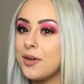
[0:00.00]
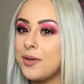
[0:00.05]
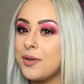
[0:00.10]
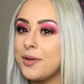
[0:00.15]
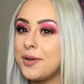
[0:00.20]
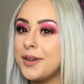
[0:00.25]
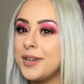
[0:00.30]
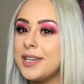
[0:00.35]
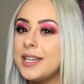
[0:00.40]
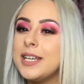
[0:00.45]

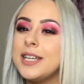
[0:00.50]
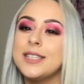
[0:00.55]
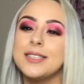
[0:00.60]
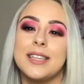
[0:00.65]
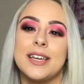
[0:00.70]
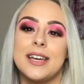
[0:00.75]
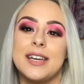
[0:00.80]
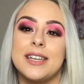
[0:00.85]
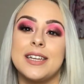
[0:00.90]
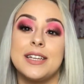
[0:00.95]
thought
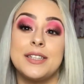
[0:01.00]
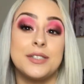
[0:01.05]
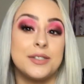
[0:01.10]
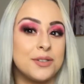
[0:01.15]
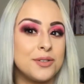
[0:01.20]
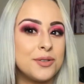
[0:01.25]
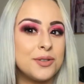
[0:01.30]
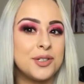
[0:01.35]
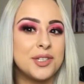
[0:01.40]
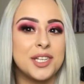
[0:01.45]
that it's a
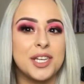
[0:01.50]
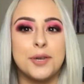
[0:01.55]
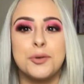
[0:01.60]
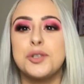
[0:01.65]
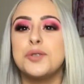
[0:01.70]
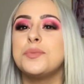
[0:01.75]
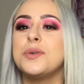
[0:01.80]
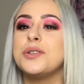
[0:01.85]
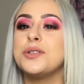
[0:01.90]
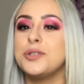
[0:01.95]
new year,
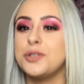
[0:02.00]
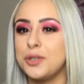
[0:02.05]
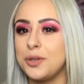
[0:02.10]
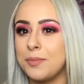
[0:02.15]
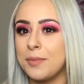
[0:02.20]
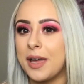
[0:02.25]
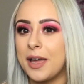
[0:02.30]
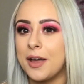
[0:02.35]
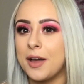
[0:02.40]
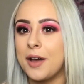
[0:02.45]
which means
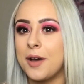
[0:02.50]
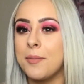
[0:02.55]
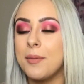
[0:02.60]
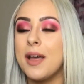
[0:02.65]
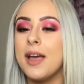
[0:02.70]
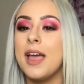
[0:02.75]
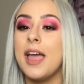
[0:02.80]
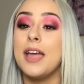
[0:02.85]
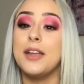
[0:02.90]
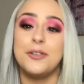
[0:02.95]
new makeup
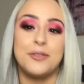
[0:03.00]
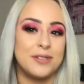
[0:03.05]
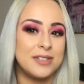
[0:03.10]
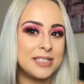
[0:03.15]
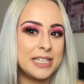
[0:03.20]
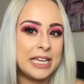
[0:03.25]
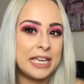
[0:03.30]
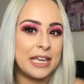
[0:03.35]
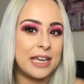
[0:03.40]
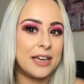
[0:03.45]
and new
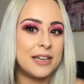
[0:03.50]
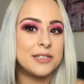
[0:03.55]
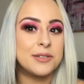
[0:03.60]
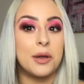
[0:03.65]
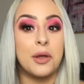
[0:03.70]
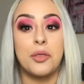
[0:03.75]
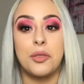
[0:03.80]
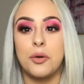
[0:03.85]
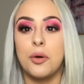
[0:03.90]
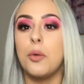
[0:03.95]
skincare.
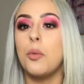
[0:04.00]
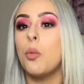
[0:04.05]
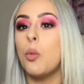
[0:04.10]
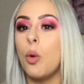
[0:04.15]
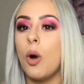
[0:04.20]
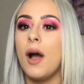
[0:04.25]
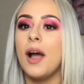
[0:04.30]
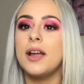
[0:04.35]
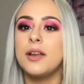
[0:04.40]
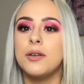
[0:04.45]
So I thought,
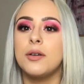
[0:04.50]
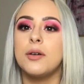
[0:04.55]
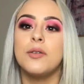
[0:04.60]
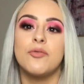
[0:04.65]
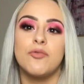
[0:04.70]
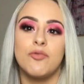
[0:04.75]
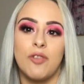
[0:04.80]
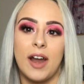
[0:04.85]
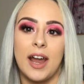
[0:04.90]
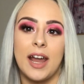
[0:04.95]
why not
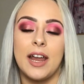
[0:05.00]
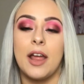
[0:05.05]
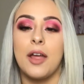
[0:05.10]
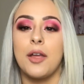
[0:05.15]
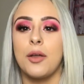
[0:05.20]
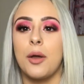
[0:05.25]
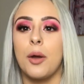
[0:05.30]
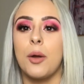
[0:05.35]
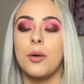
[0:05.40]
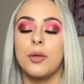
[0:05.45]
rate
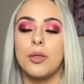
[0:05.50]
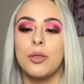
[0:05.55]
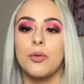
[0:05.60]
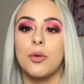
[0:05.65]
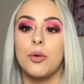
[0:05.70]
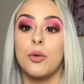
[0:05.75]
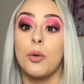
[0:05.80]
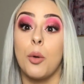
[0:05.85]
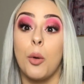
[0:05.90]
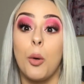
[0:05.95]
and go
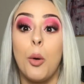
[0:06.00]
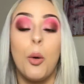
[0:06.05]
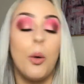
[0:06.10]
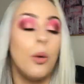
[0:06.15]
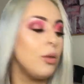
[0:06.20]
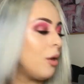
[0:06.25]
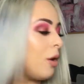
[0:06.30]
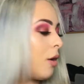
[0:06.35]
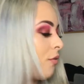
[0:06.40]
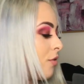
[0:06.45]
through
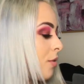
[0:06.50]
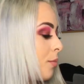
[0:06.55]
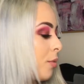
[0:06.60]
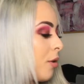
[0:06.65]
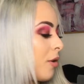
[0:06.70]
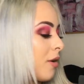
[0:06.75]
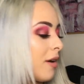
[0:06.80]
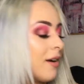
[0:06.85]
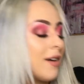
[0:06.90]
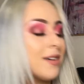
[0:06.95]
all of the
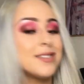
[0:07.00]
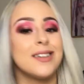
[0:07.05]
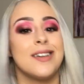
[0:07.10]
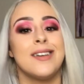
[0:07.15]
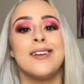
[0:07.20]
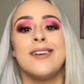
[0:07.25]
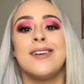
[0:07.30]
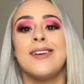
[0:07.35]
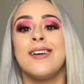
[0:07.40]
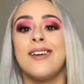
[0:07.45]
products
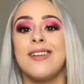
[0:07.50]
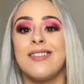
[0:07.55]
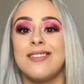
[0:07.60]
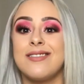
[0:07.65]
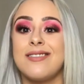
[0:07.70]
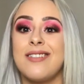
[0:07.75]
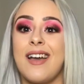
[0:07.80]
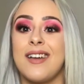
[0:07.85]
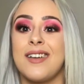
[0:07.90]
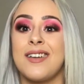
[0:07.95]

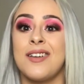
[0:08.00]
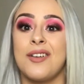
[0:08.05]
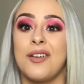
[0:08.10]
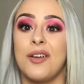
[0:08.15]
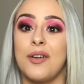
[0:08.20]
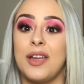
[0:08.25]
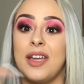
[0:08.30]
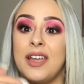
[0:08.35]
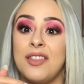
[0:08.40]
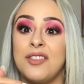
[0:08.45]
that can
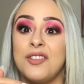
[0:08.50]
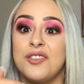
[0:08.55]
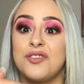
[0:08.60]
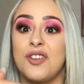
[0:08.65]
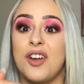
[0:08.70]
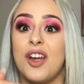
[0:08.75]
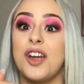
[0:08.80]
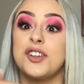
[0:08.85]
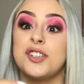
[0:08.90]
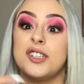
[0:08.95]
go in the
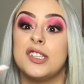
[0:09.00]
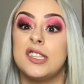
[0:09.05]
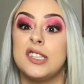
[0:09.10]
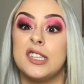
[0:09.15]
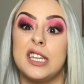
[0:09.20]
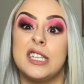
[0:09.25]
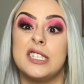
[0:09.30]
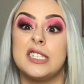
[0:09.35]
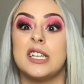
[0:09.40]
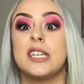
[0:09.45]
trash and
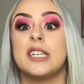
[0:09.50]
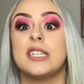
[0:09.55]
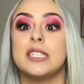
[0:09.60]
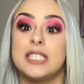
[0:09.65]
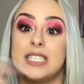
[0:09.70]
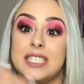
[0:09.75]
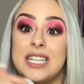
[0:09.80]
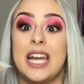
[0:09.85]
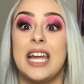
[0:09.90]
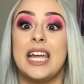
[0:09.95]
things that can
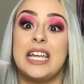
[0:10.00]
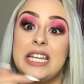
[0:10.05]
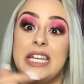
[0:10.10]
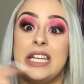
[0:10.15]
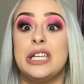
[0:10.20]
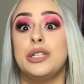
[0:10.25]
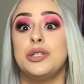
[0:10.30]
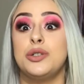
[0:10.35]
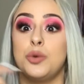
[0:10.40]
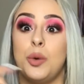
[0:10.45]
stay
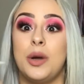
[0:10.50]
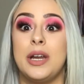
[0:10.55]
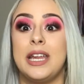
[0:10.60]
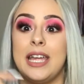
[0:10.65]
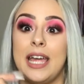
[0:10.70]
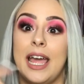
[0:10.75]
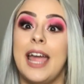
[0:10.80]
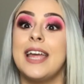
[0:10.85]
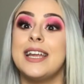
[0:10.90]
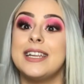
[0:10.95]
in
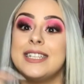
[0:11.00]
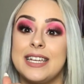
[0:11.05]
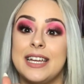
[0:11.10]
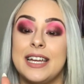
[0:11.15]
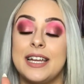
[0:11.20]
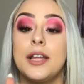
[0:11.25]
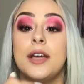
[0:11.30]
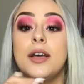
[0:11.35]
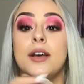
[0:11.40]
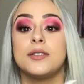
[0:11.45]

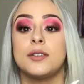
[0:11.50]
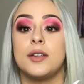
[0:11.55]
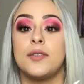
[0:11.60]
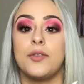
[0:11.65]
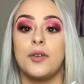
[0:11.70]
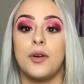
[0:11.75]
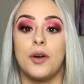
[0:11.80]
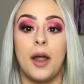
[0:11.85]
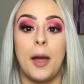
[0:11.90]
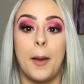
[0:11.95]
2018. So
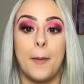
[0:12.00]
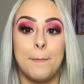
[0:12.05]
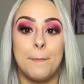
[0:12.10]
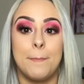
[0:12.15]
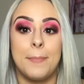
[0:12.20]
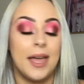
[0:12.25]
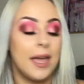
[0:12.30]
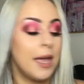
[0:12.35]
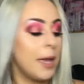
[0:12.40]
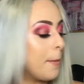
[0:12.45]
I've got a
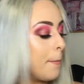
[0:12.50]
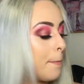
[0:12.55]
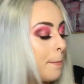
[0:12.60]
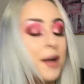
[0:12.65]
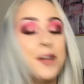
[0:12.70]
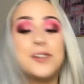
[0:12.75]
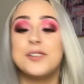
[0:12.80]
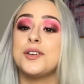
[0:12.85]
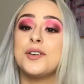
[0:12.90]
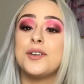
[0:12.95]
big
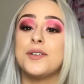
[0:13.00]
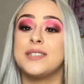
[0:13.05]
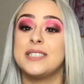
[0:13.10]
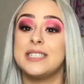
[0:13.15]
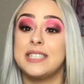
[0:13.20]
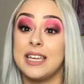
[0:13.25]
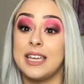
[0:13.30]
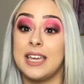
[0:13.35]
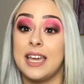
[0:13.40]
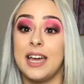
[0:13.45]
bunch of
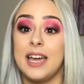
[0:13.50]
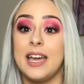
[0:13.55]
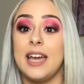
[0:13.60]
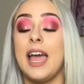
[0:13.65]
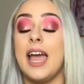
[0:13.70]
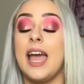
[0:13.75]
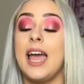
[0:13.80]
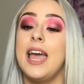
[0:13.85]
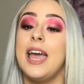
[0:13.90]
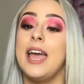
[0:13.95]

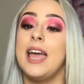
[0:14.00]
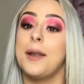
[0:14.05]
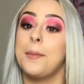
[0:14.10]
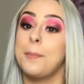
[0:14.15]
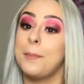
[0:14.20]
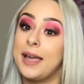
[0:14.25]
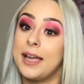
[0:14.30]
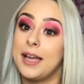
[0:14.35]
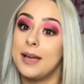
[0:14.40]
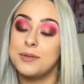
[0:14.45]
skincare
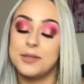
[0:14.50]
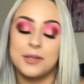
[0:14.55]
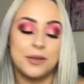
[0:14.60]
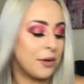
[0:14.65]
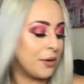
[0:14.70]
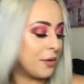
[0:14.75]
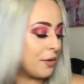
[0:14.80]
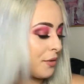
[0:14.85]
and makeup to go